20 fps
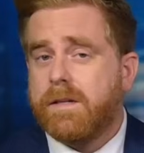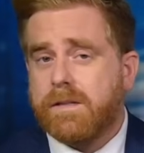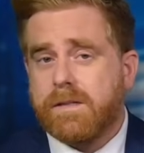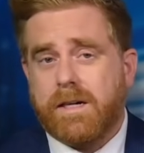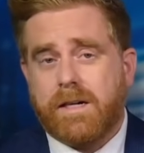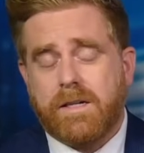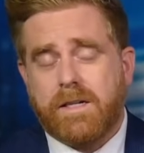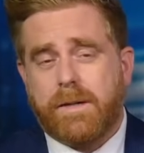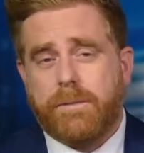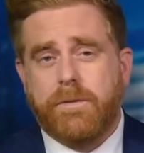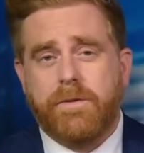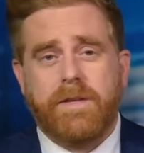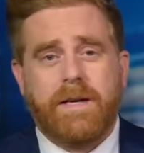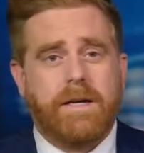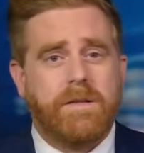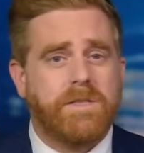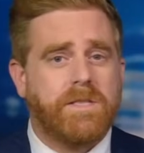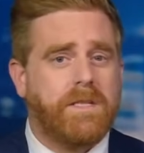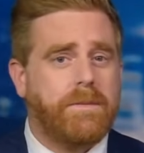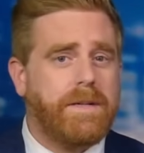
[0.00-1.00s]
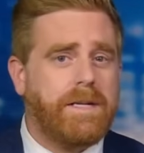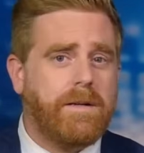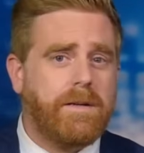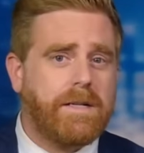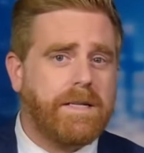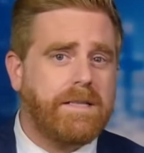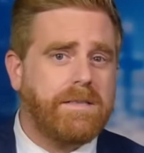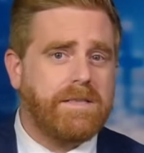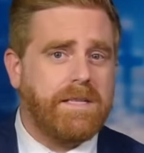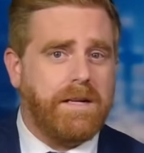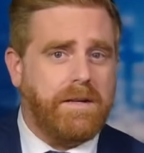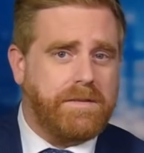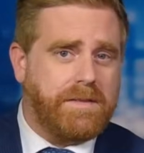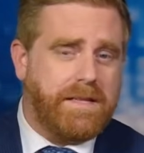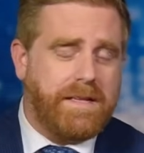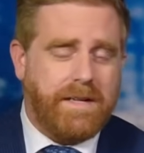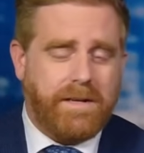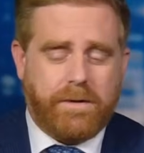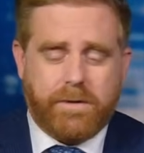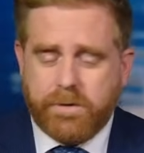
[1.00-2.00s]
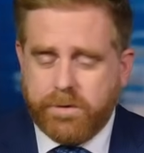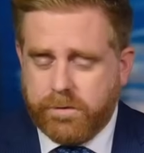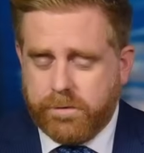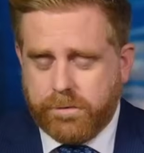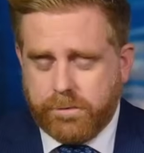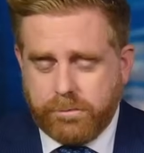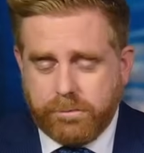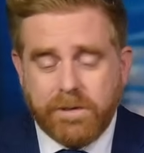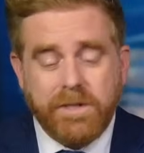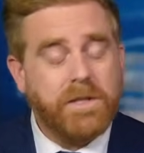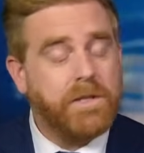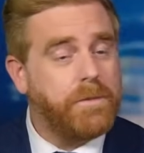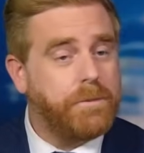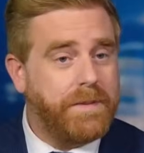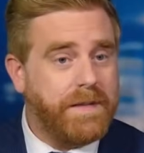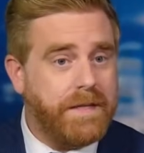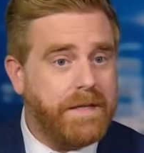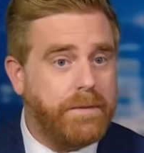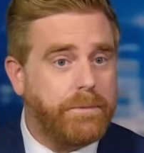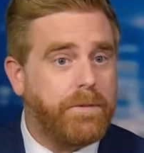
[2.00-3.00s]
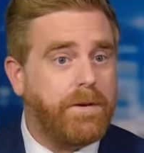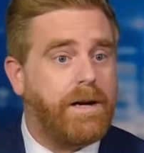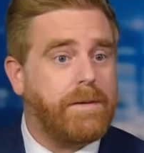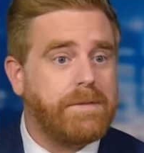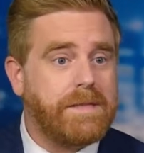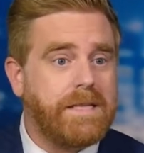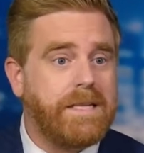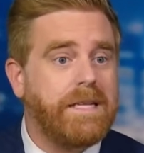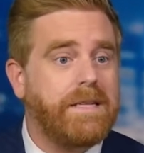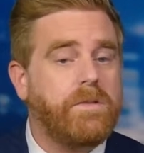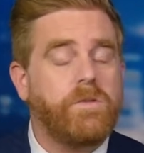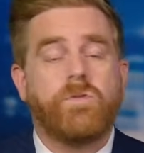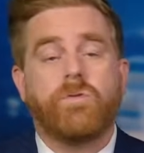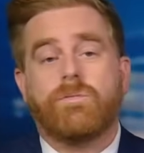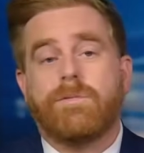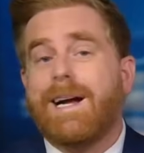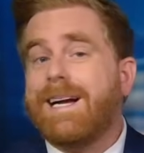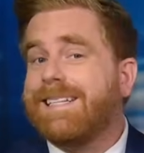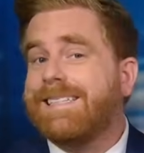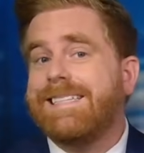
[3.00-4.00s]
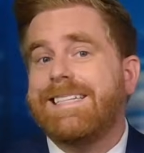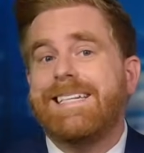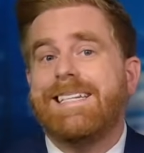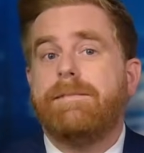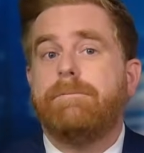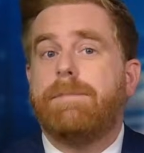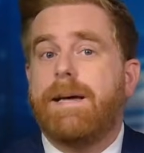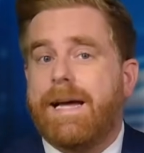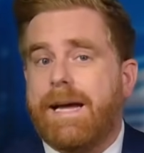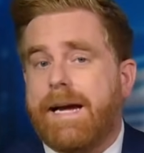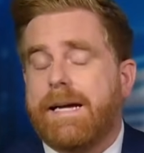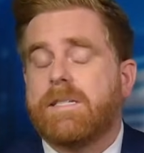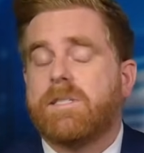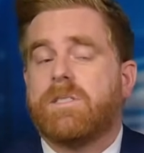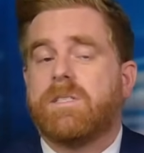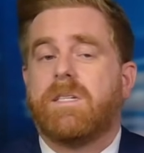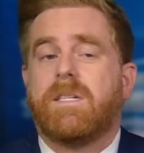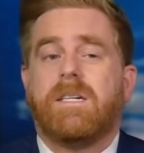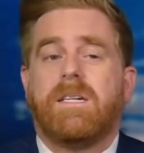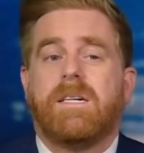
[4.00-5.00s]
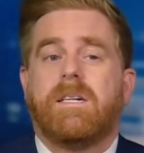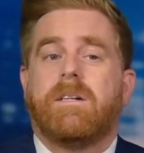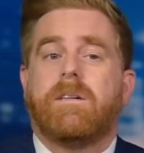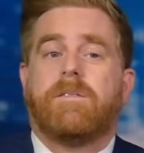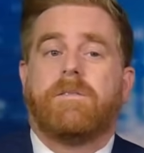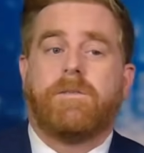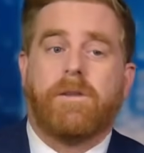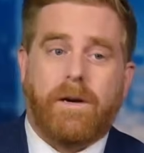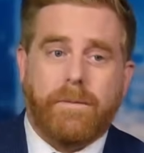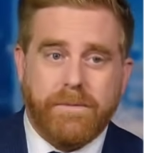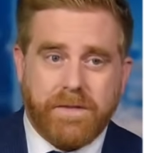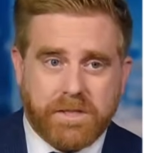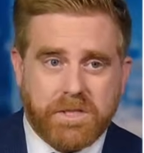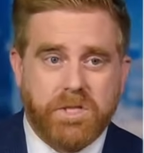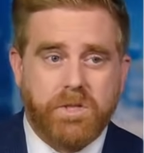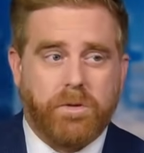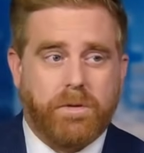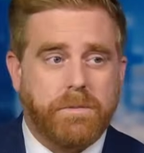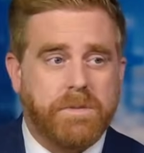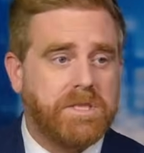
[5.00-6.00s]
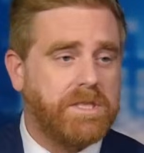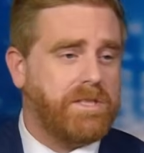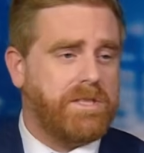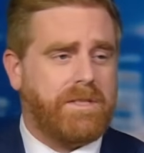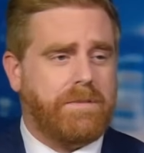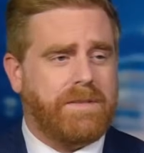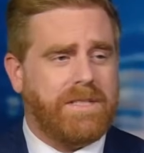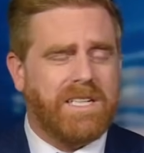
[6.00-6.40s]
Got a couple thousand Americans out there who will be probably getting direct impacts from this storm system.